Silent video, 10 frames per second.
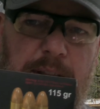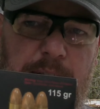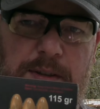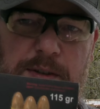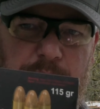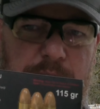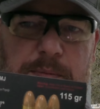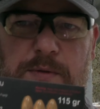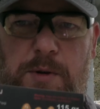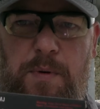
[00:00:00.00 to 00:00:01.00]
This is
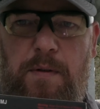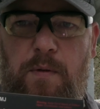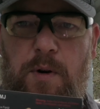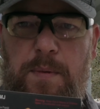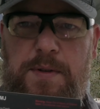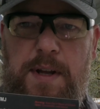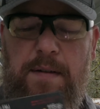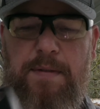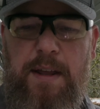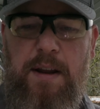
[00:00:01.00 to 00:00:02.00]
some super affordable
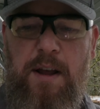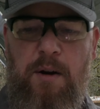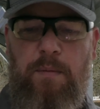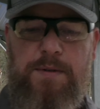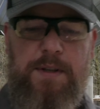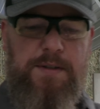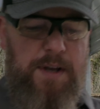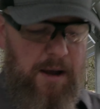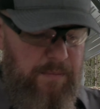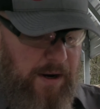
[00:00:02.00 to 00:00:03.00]
stuff that recently
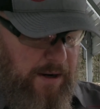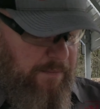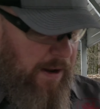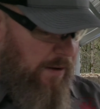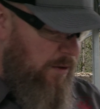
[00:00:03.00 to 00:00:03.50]
saw brought in by